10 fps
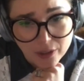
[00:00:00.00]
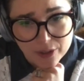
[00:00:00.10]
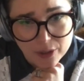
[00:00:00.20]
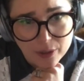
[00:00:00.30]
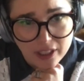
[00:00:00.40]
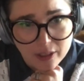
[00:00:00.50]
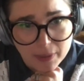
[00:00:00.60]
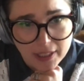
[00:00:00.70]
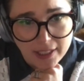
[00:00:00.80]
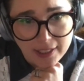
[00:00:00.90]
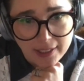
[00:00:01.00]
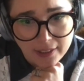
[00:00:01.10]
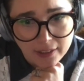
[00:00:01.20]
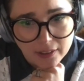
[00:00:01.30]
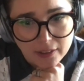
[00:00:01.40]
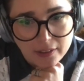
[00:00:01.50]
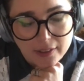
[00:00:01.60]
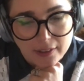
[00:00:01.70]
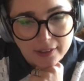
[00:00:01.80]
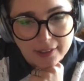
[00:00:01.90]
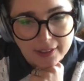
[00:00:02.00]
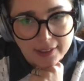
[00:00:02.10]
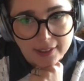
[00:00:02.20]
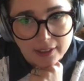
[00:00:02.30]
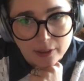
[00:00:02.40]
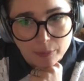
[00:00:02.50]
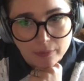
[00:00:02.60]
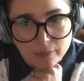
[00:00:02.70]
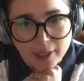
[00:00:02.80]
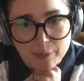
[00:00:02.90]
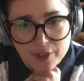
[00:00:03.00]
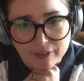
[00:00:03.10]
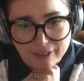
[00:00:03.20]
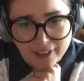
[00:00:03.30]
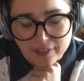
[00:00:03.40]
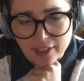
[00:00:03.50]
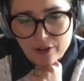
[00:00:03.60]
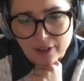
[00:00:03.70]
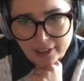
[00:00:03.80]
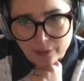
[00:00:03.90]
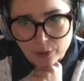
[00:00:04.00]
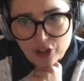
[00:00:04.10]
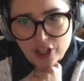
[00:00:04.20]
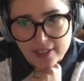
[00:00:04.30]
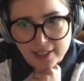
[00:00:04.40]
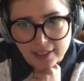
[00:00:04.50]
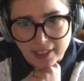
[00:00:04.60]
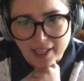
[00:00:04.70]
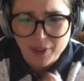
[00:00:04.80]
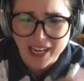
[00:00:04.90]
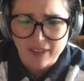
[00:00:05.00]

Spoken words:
also going to be, up to 500 when I'm going to